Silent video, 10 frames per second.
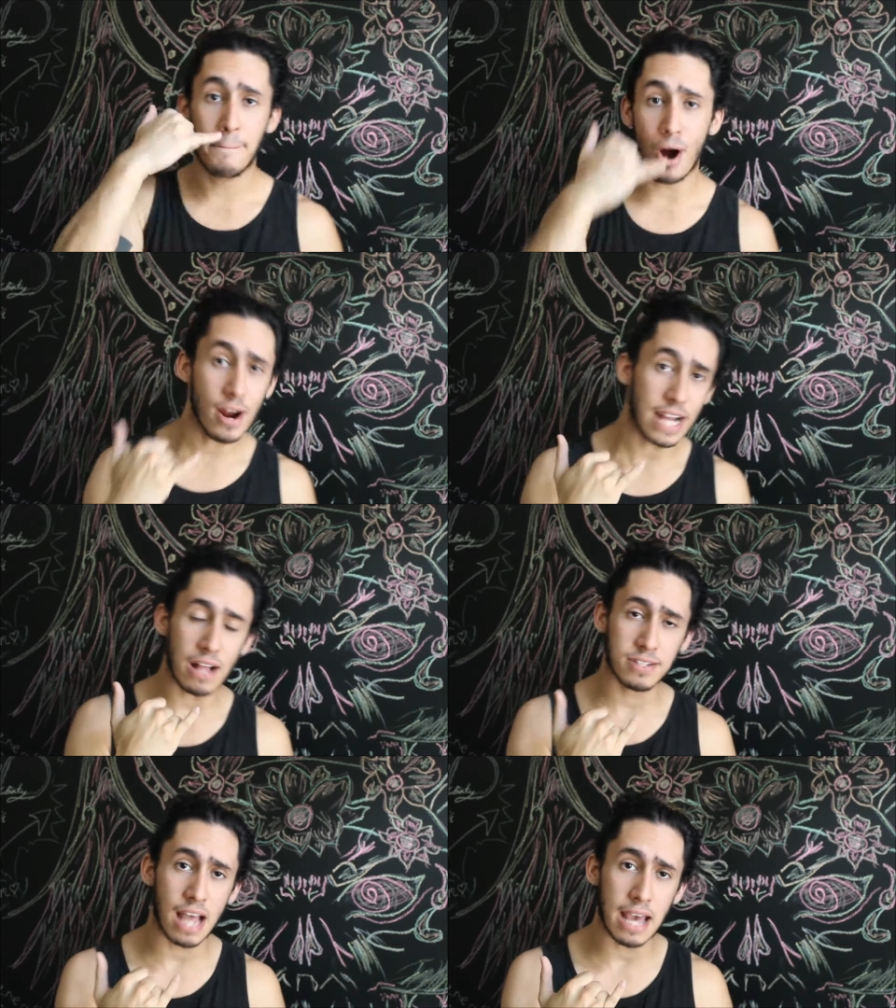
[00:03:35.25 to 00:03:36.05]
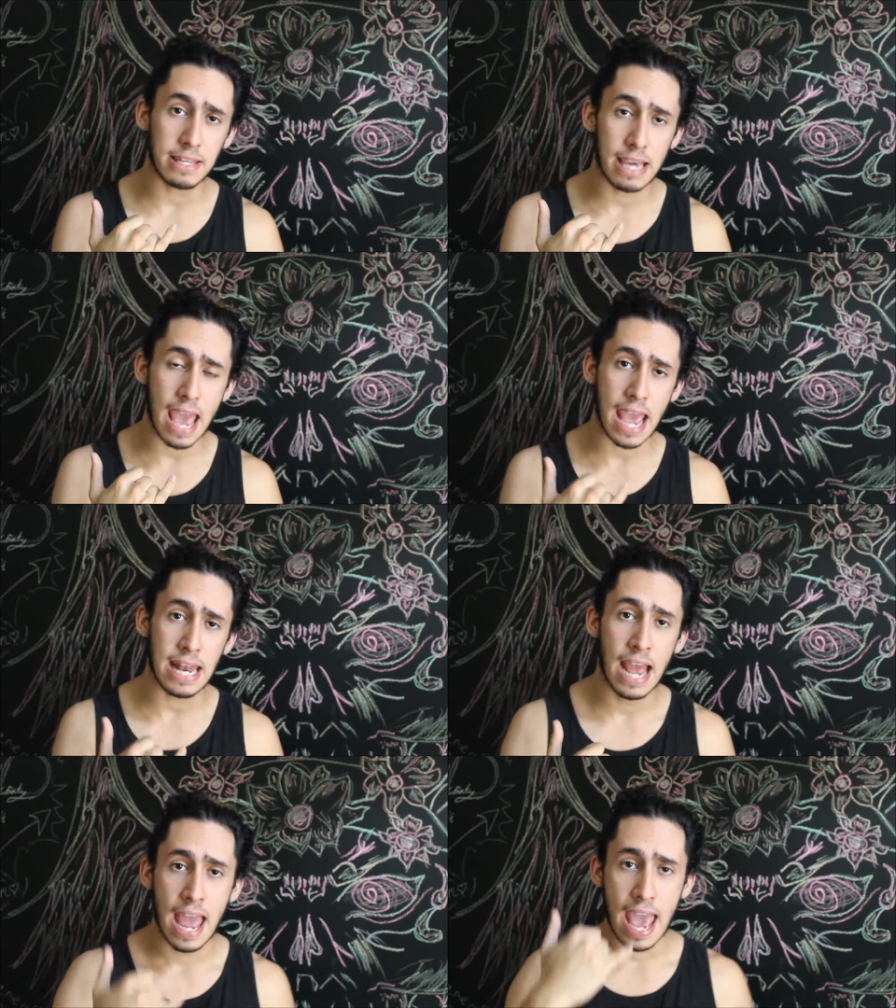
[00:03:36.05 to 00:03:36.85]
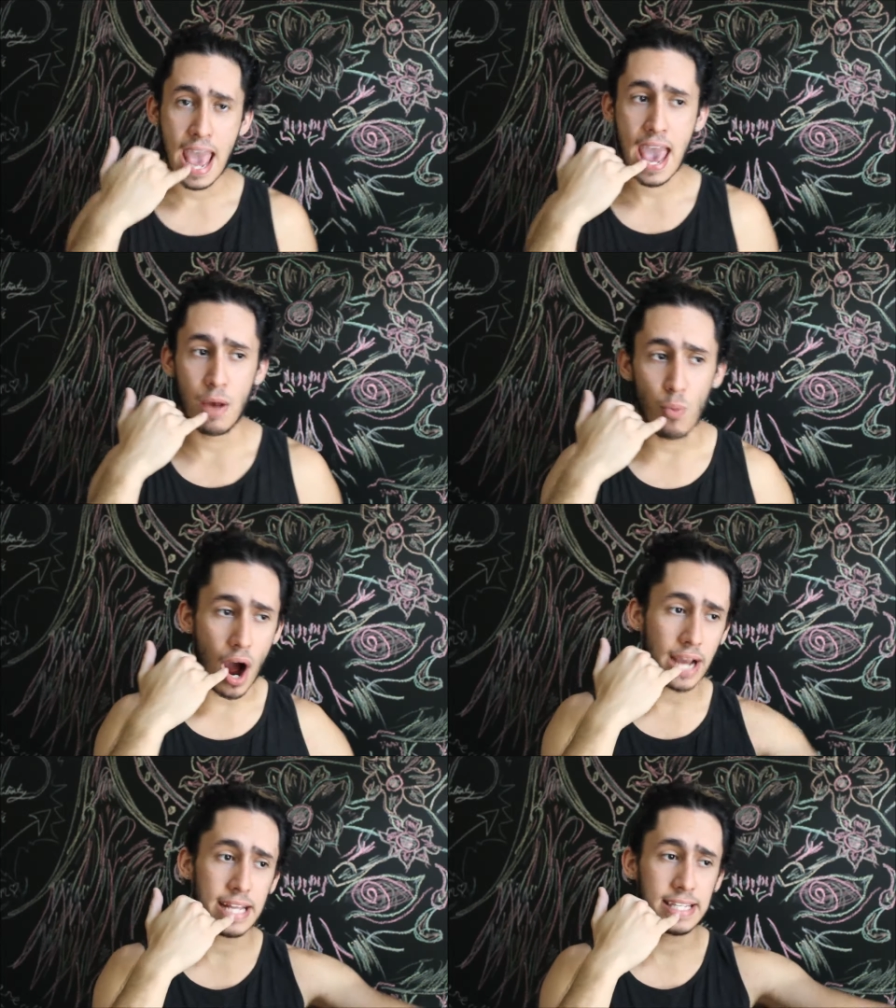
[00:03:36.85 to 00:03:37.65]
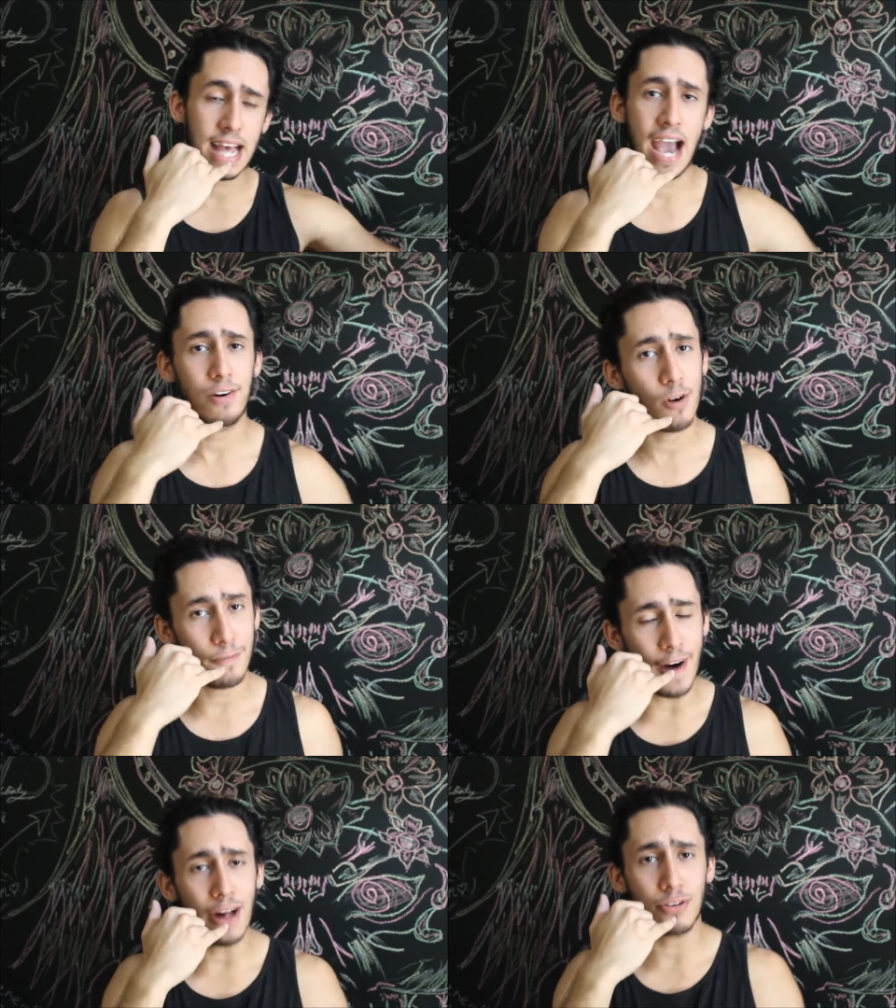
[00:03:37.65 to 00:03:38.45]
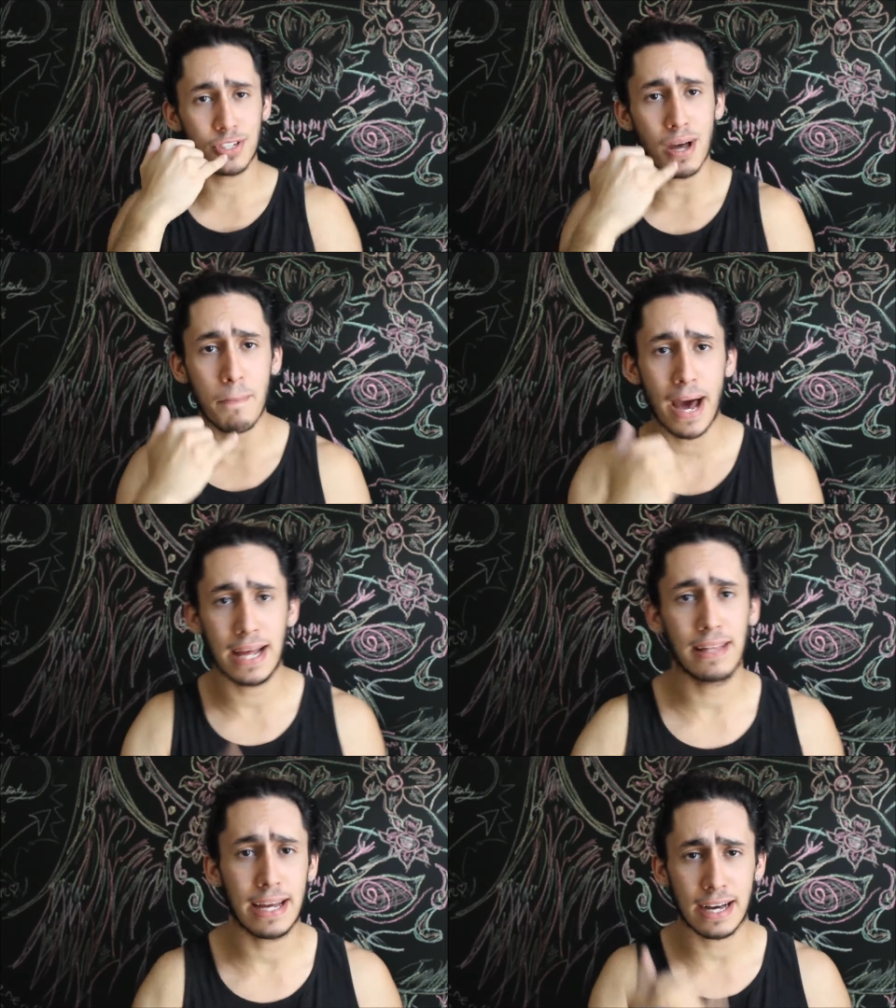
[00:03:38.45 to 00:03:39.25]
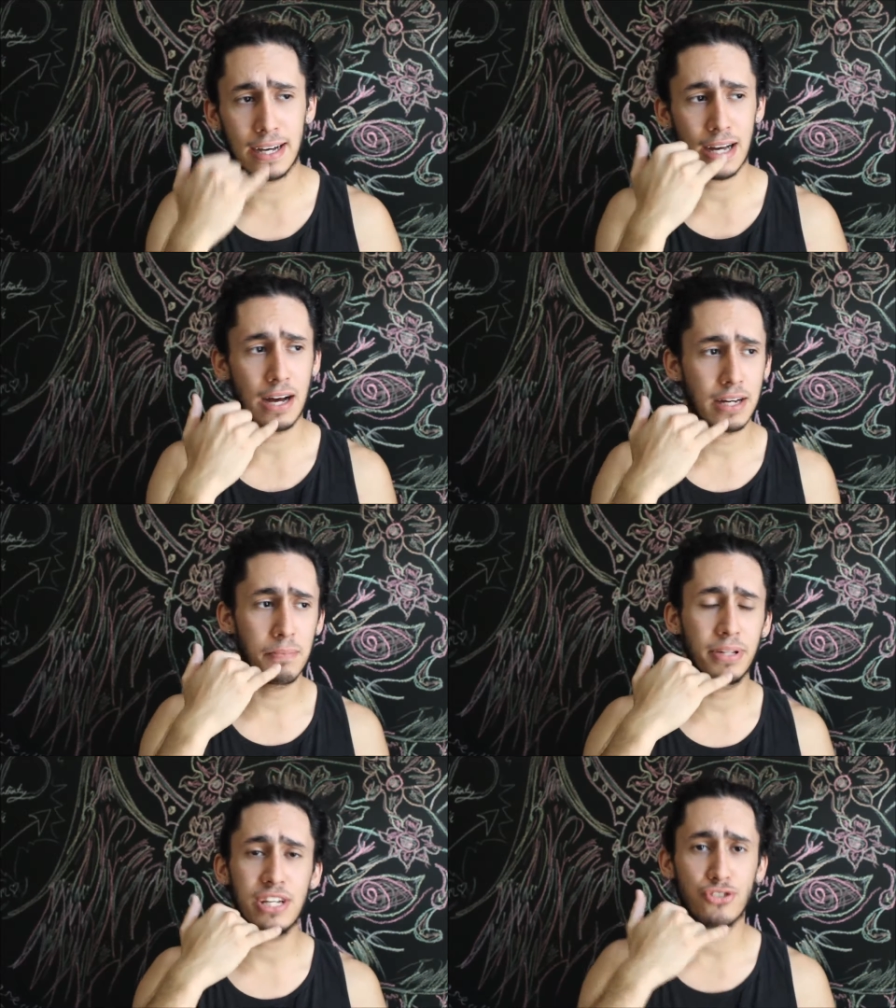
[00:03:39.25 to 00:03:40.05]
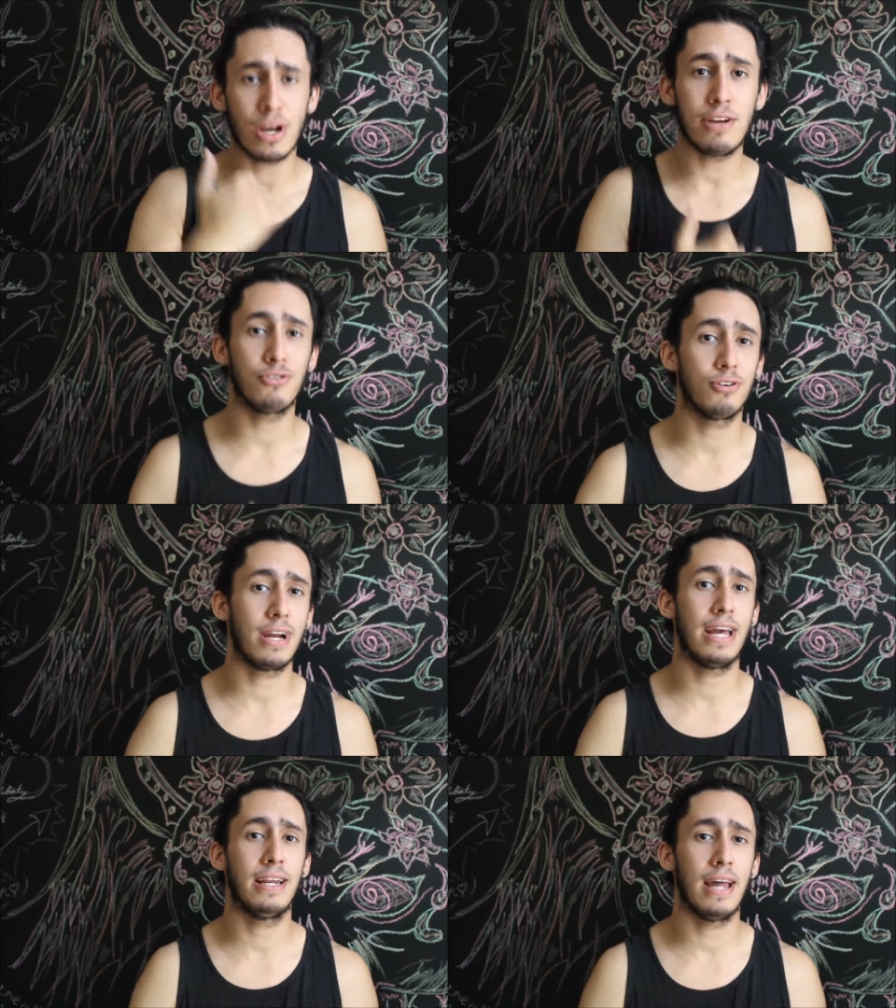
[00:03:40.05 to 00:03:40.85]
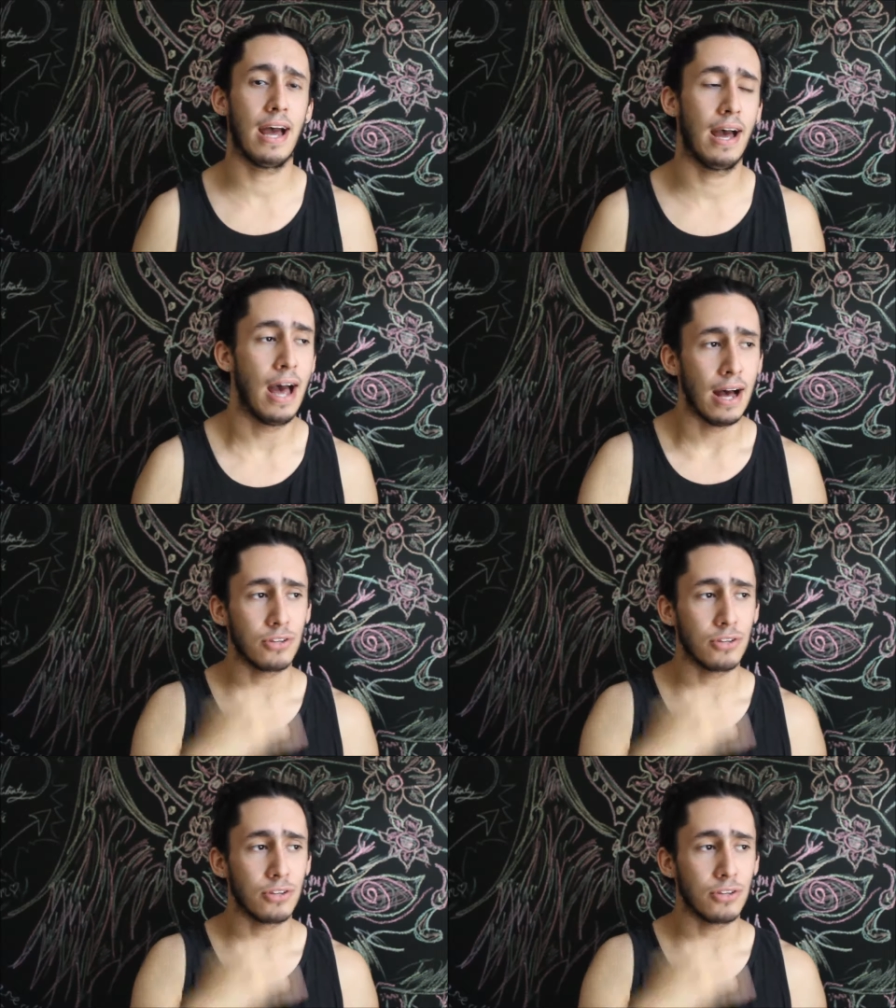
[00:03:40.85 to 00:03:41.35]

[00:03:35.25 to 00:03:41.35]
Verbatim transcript: park outside the gate and walk inside or follow somebody like a, a complete stranger and uh,